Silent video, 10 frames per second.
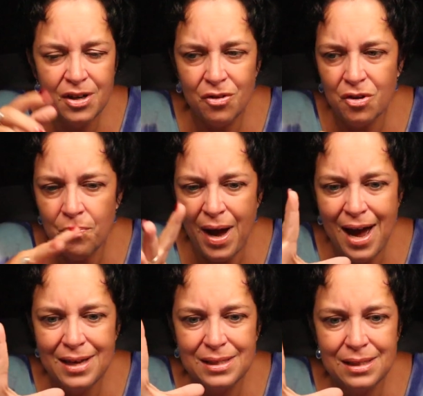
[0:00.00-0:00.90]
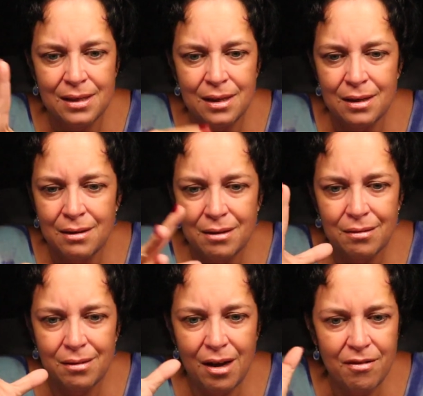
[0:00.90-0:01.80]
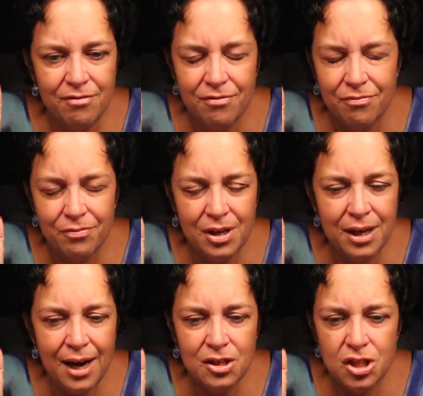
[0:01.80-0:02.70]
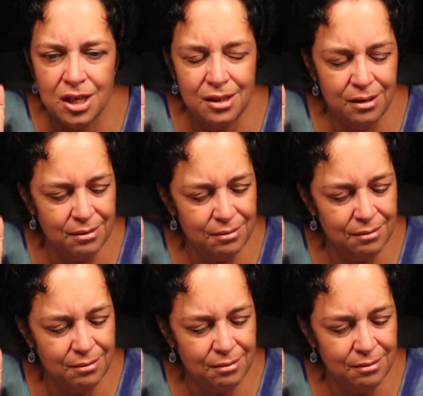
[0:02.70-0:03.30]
you know, their past love connection